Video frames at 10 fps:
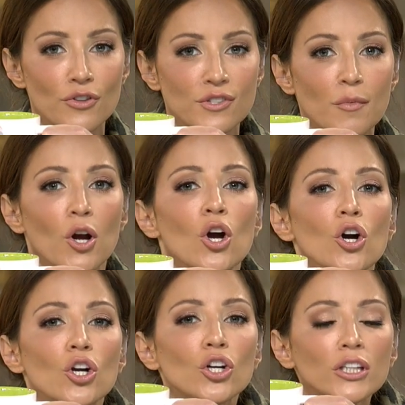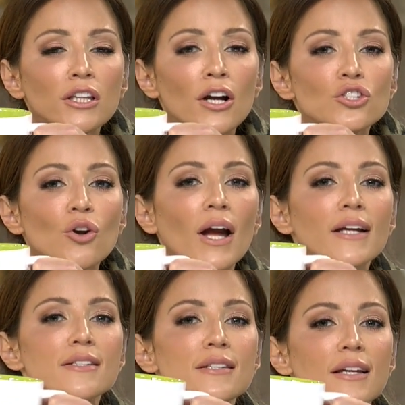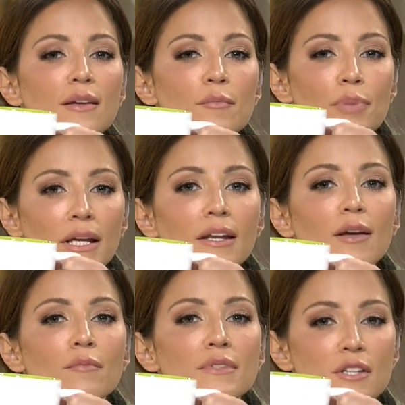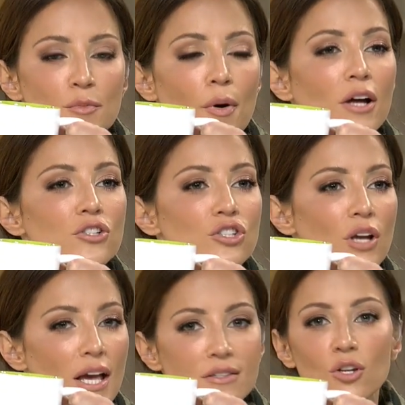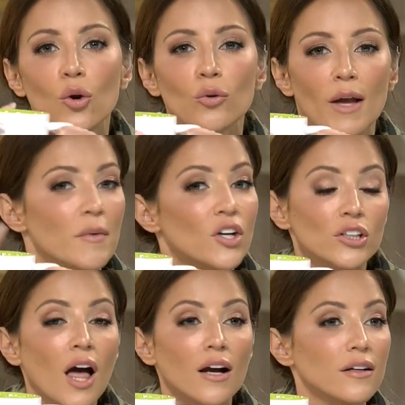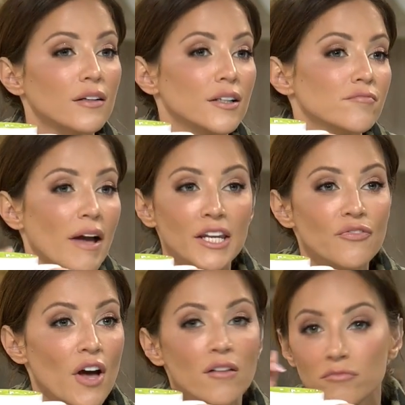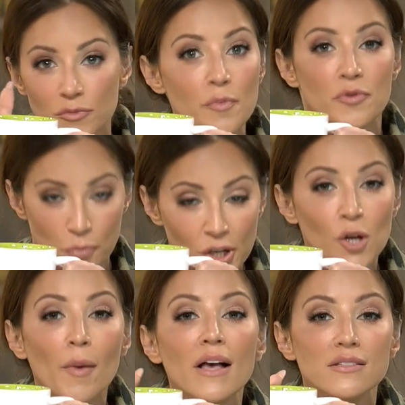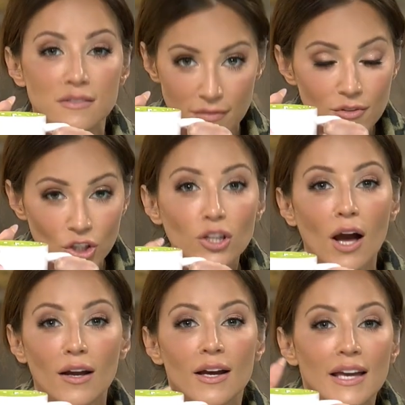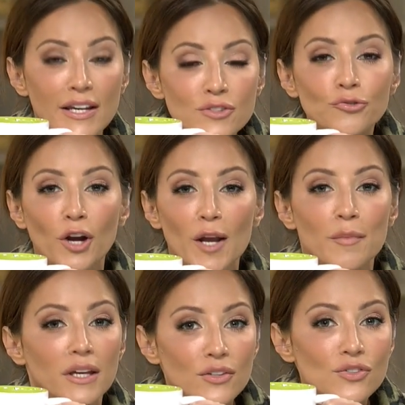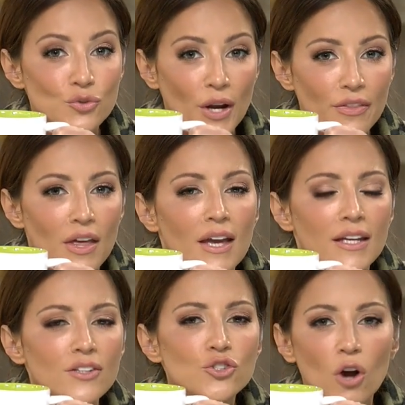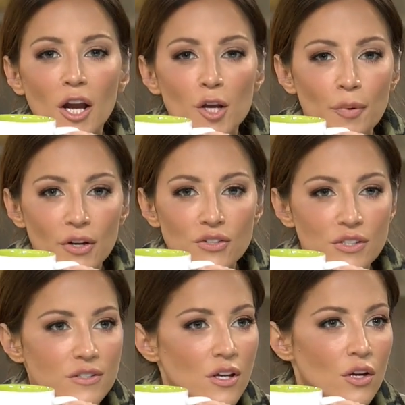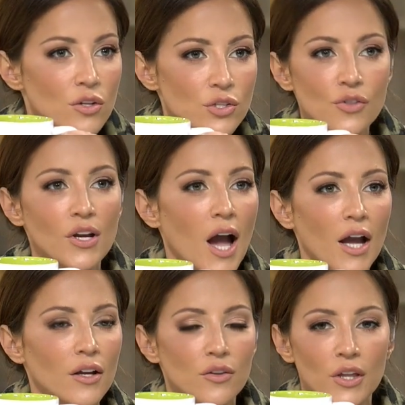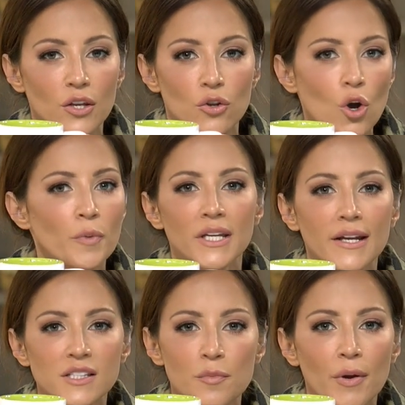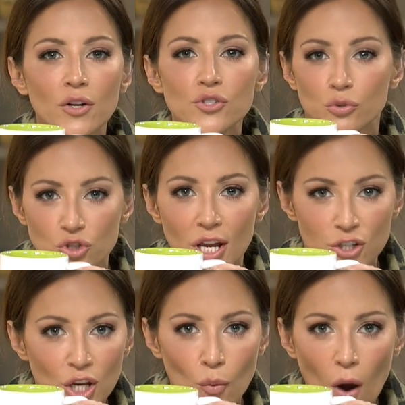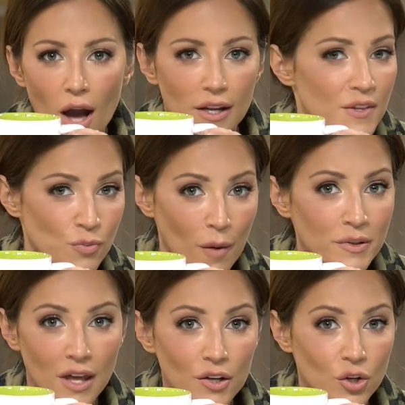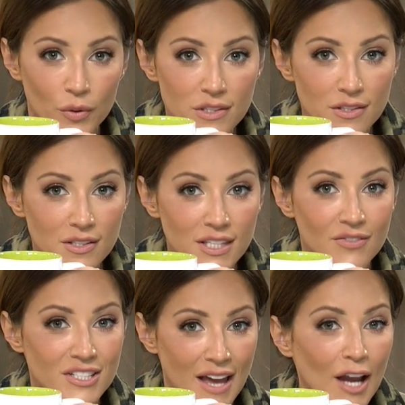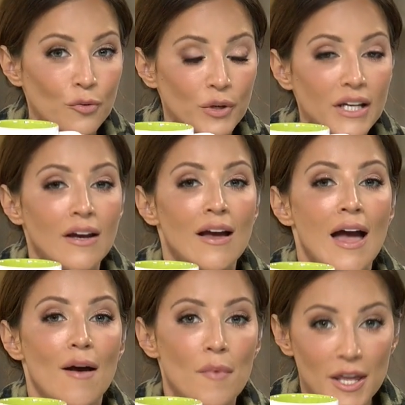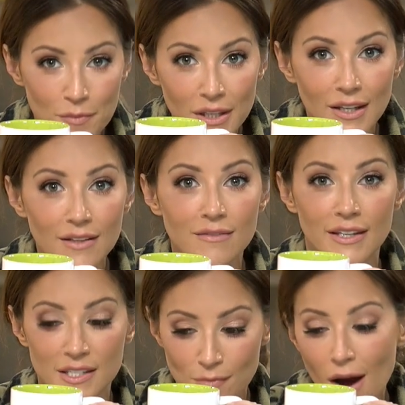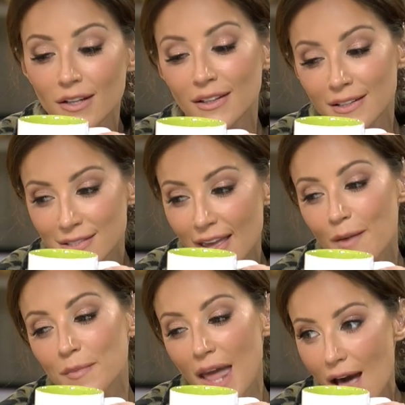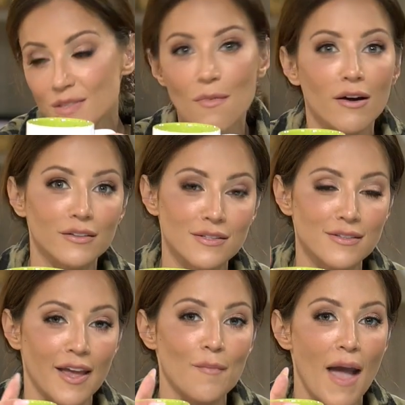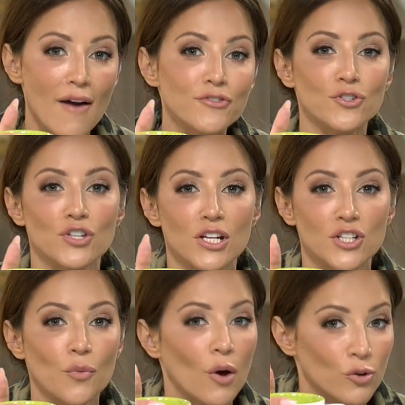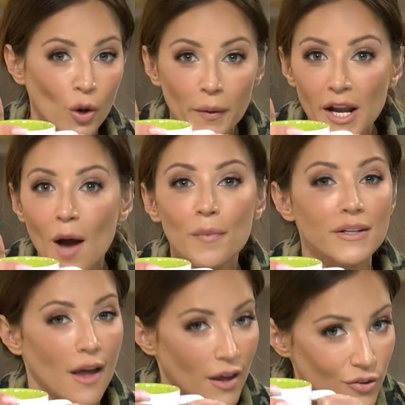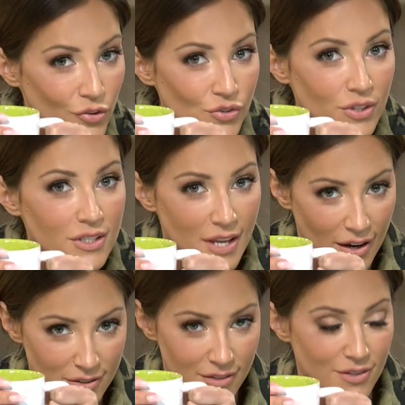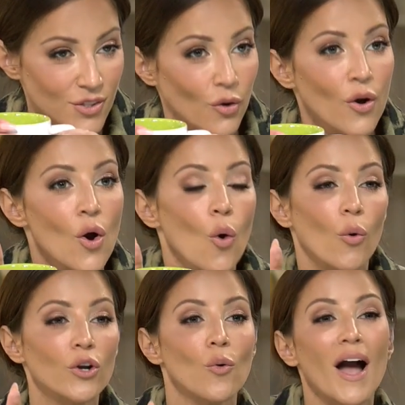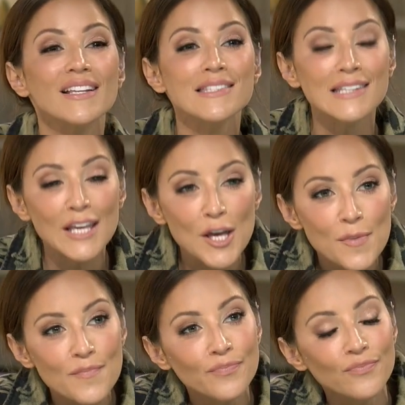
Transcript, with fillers: the summer. Good luck trying to beat him to the punch as an O-lineman. Good luck. NFL, the, bring your best. Good luck. His frame, his strength, he's drawing comparisons to the guy that nobody gets compared to, J.J. Watt. And it's probably not a coincidence given Tyree admitted that he's modeling his game and has modeled his game after J.J. while growing up in Henderson, Texas. So where do I see him?